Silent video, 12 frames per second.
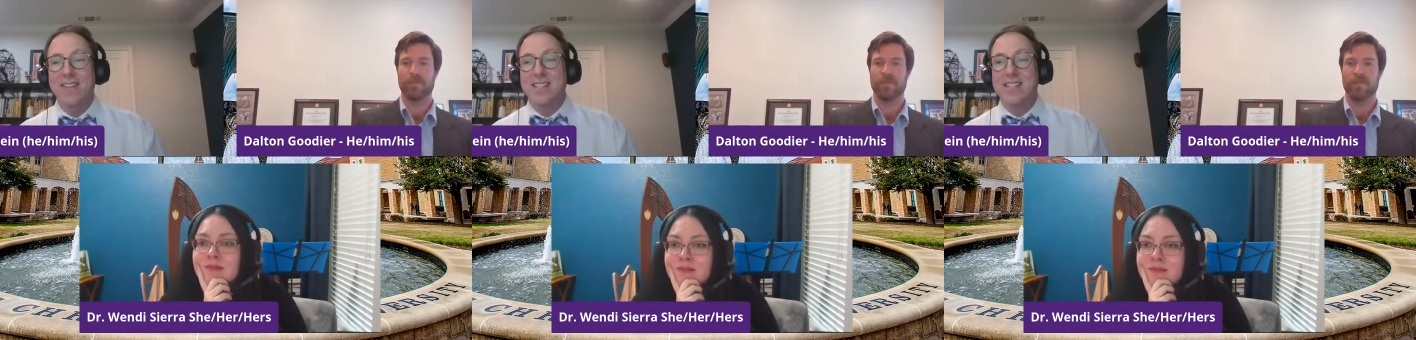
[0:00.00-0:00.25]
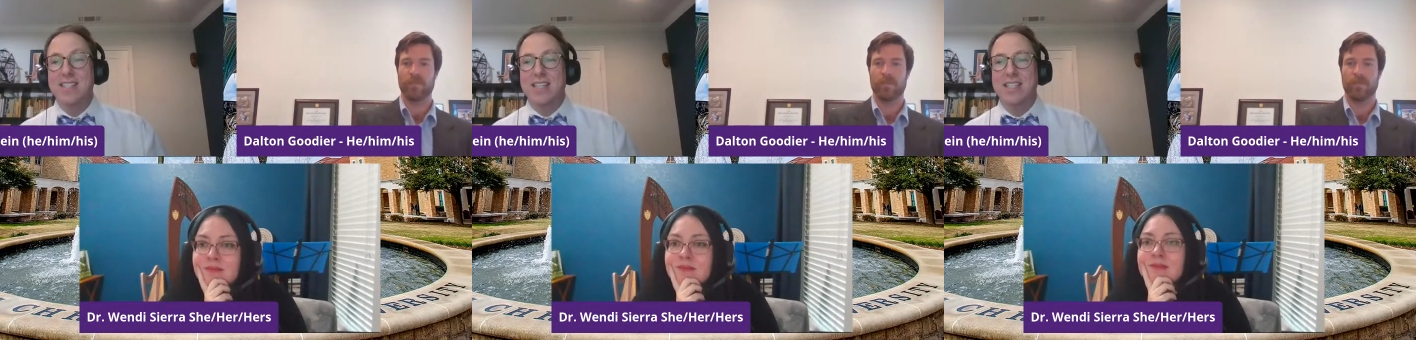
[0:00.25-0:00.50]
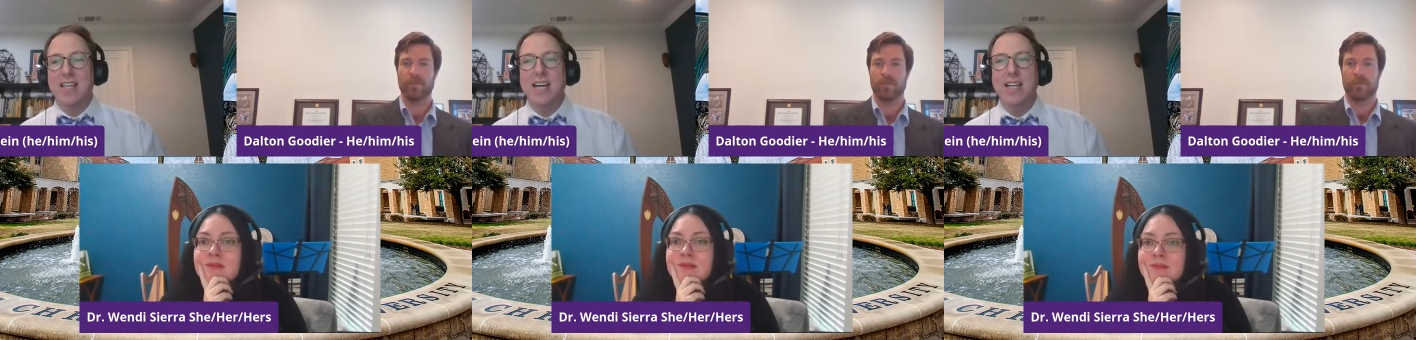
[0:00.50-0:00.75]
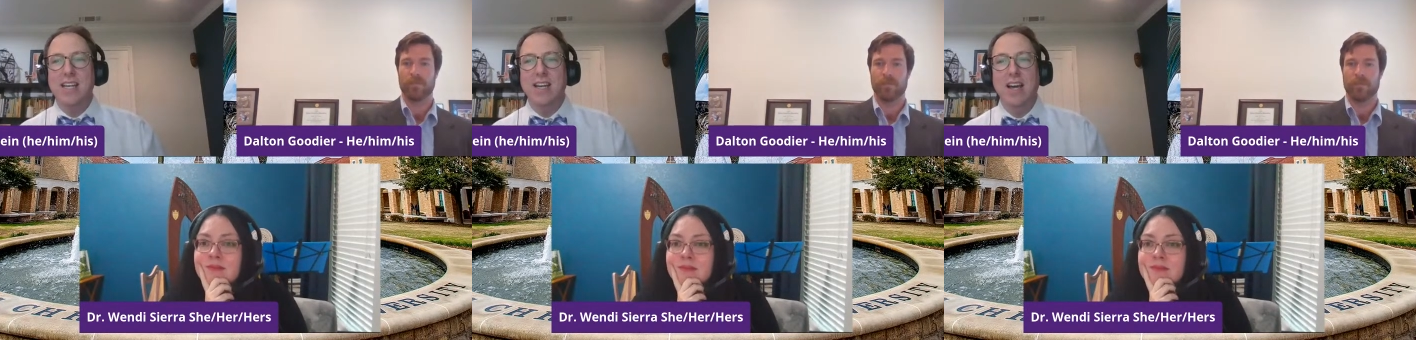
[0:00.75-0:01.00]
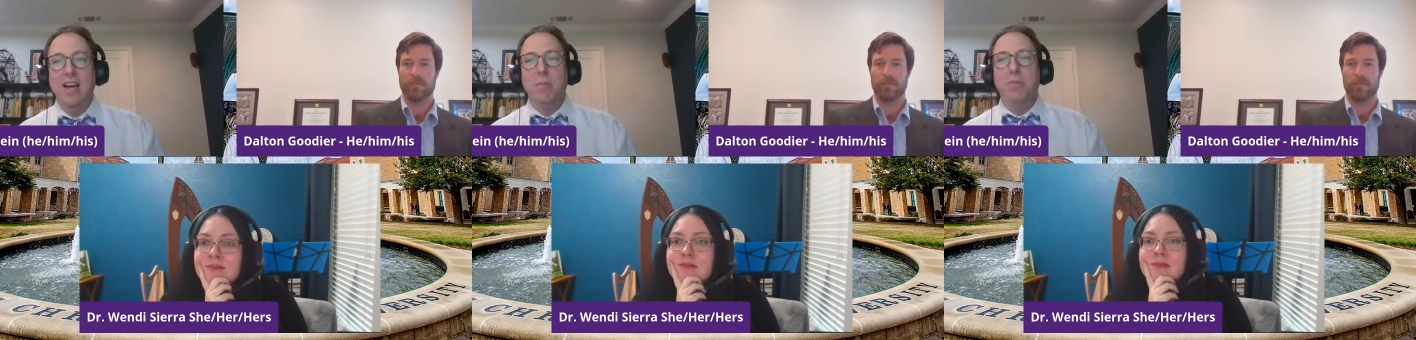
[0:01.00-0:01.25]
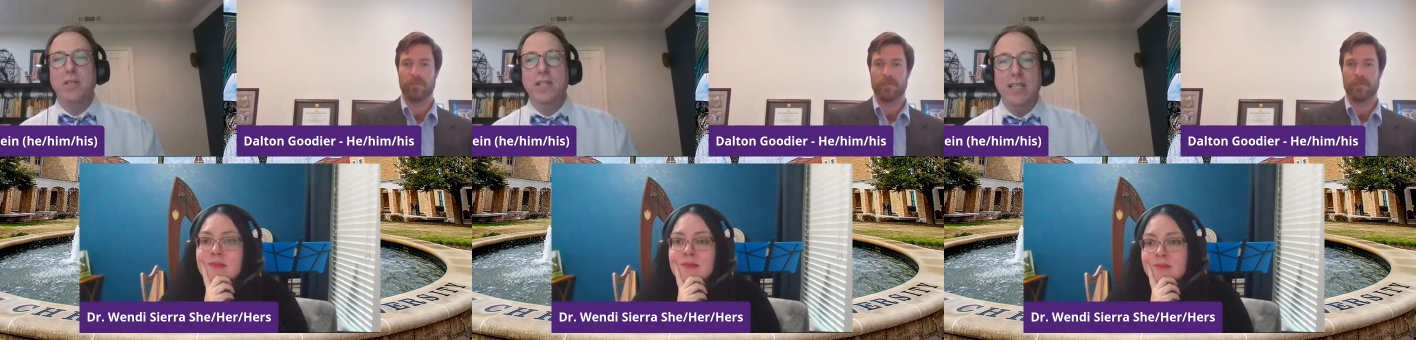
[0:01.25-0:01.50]
Speaker 1: This is exciting.
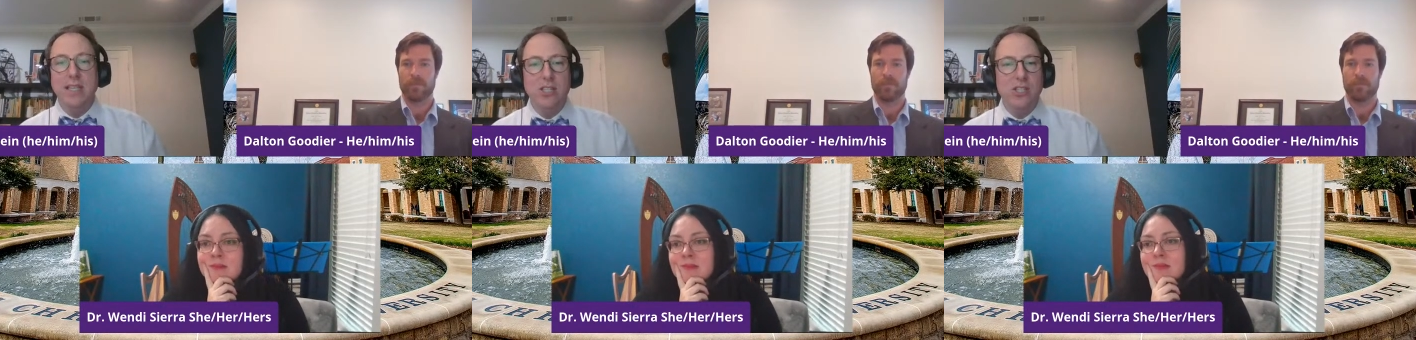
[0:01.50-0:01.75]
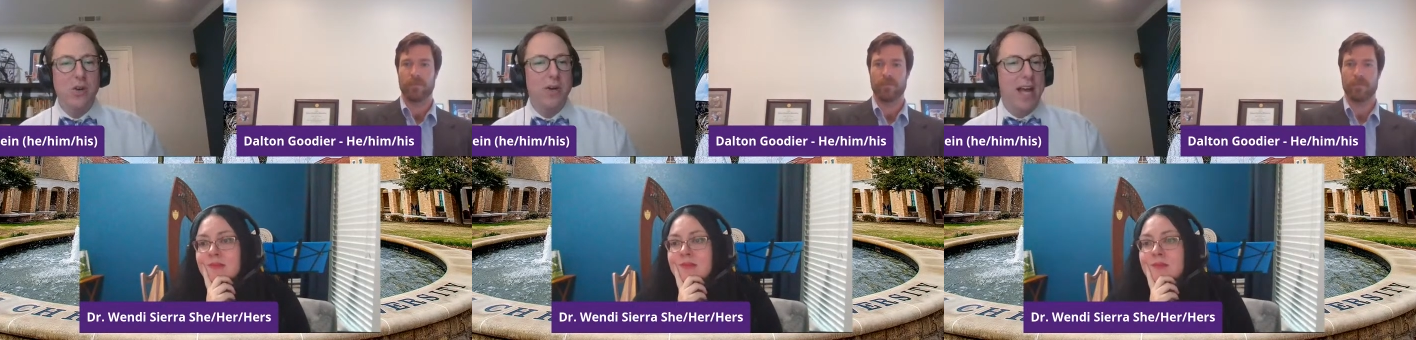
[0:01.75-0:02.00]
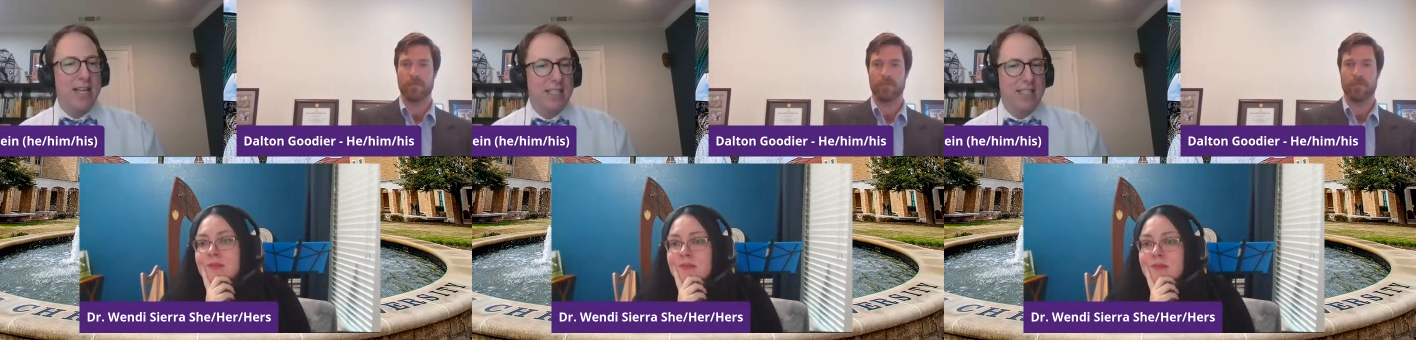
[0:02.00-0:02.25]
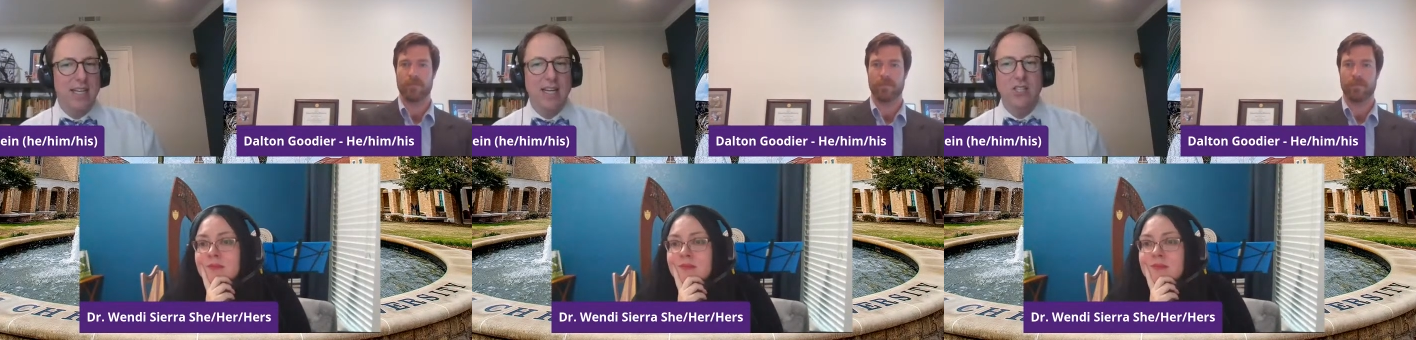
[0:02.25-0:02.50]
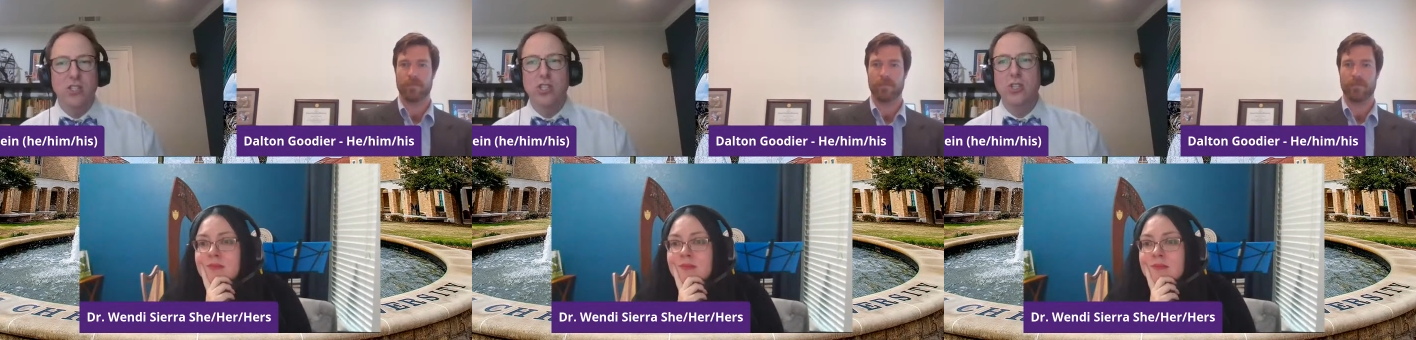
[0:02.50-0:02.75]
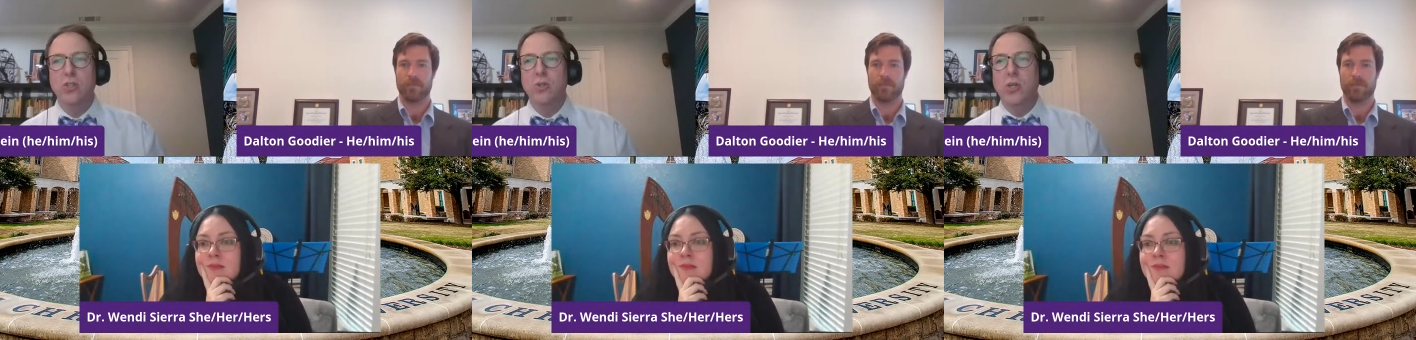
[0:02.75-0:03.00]
Please don't hesitate
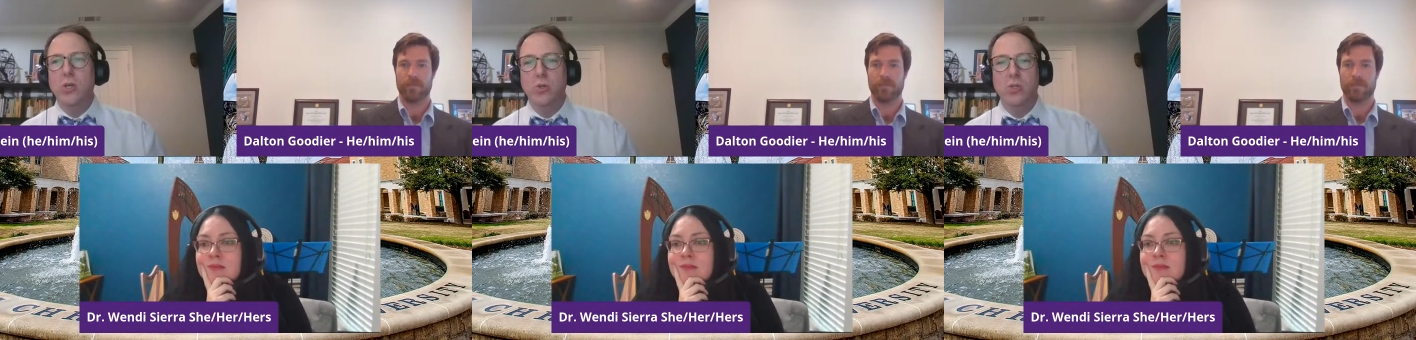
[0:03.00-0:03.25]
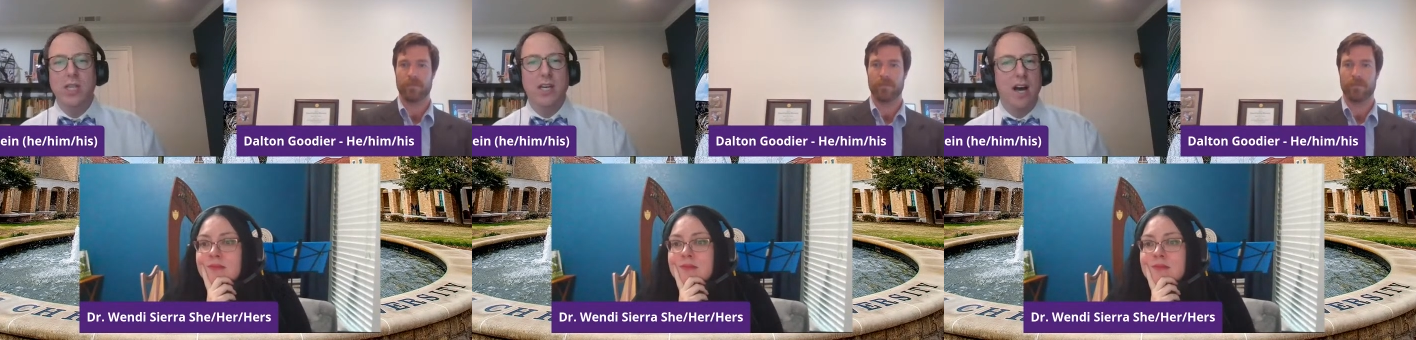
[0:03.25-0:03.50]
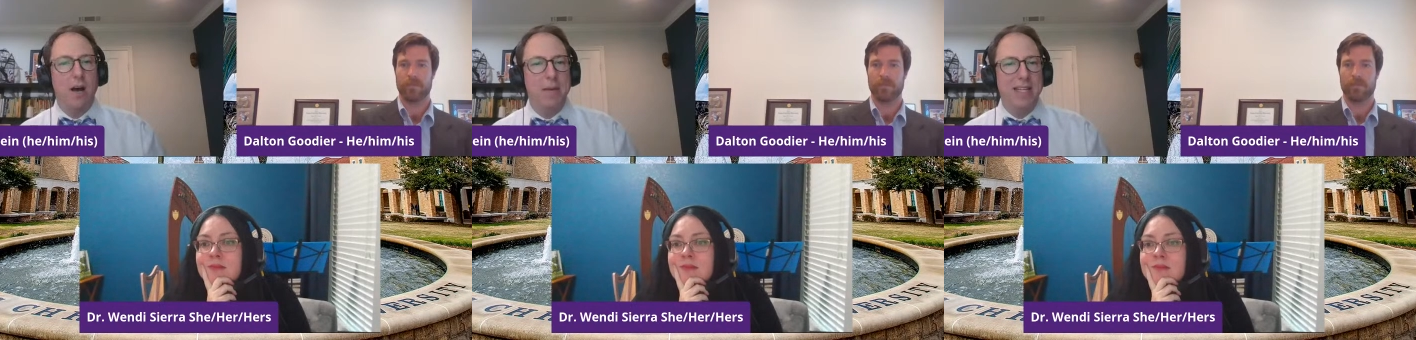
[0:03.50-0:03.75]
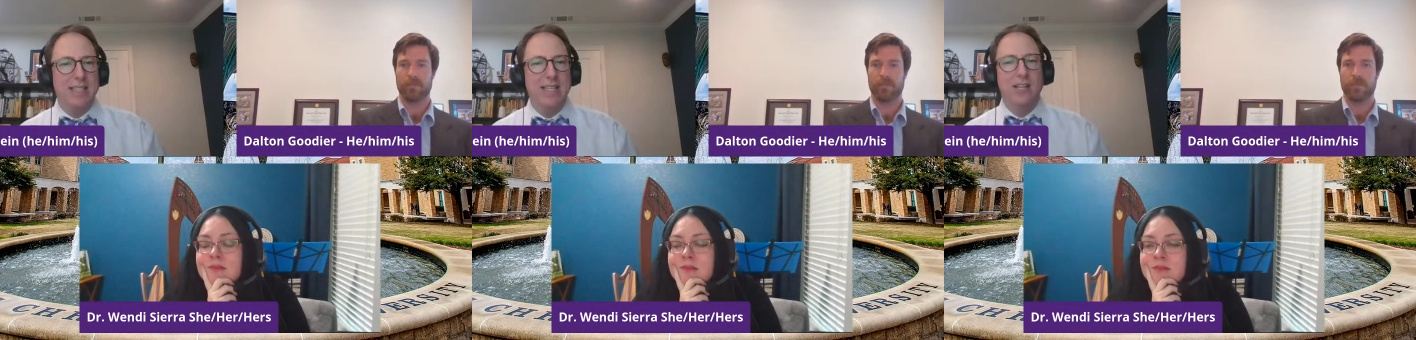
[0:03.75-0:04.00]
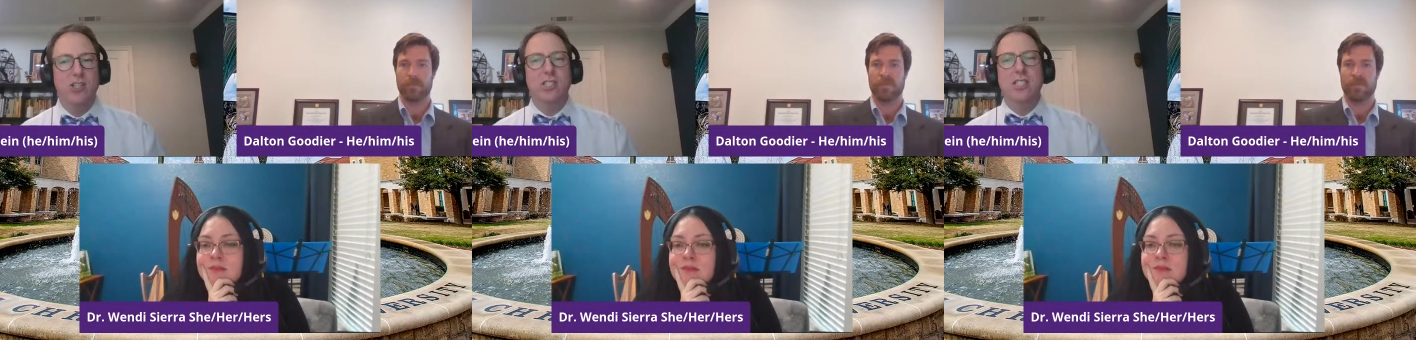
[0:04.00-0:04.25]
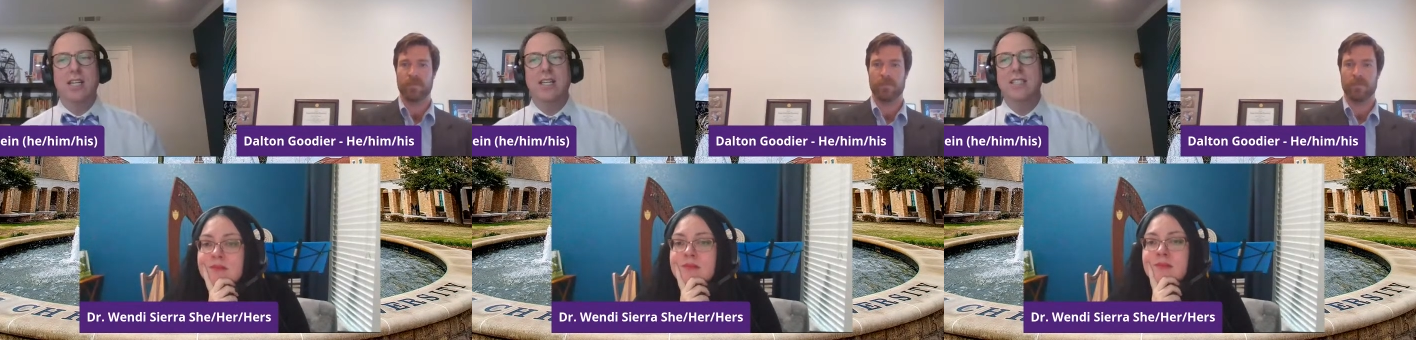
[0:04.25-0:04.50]
to use the comment
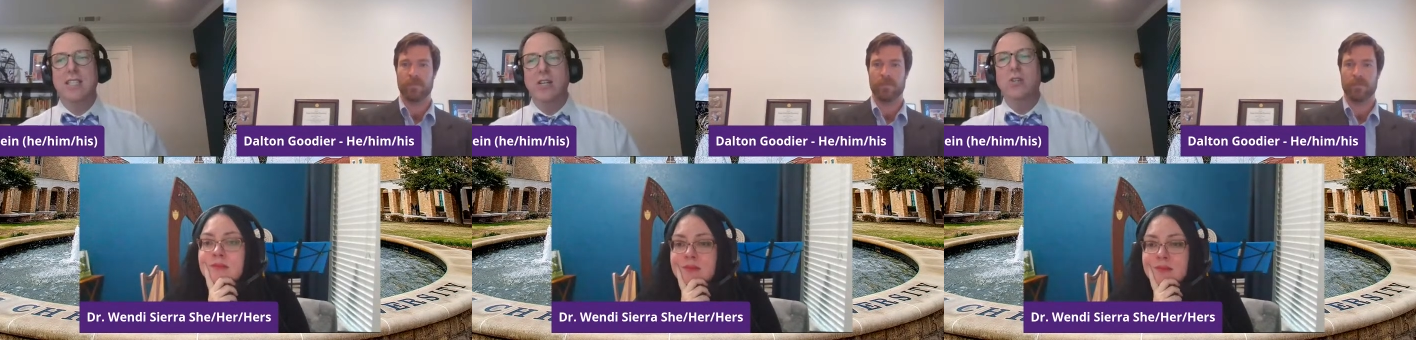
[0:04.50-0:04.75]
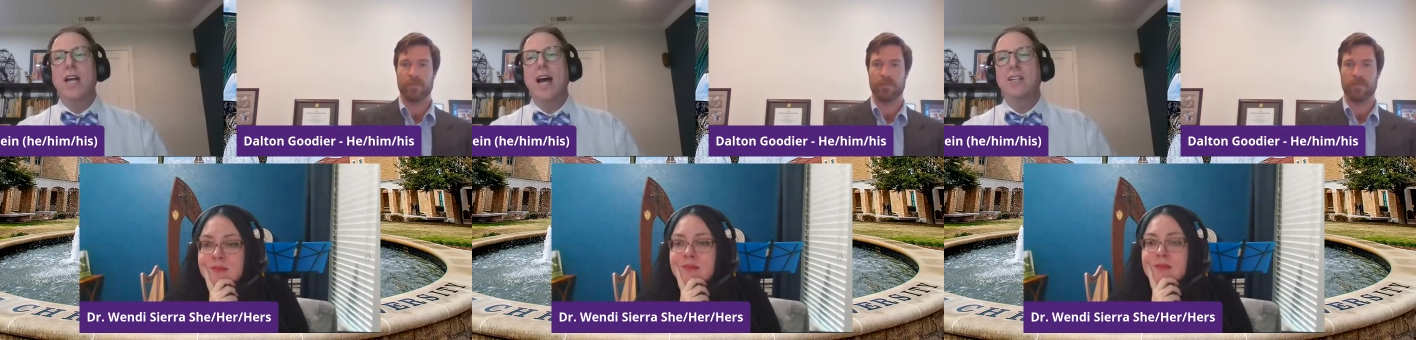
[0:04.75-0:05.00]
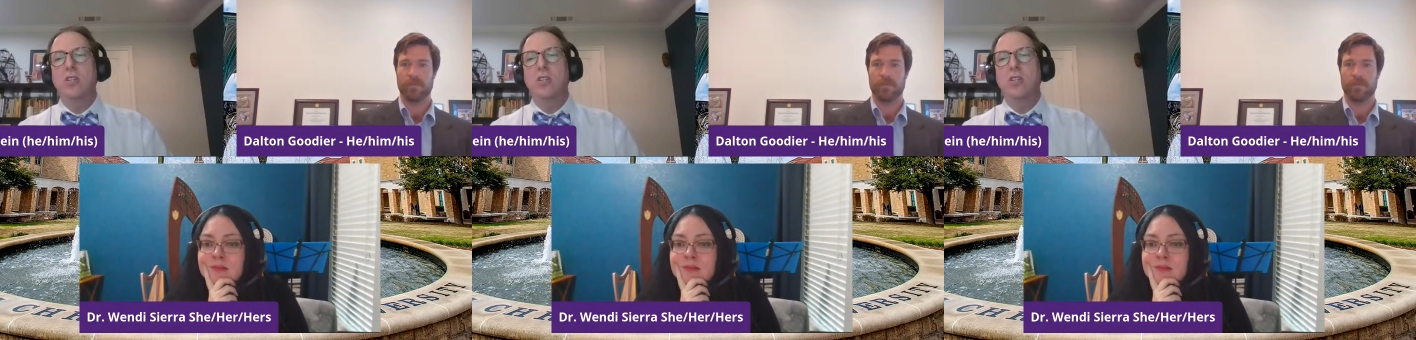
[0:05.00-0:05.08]
section to continue to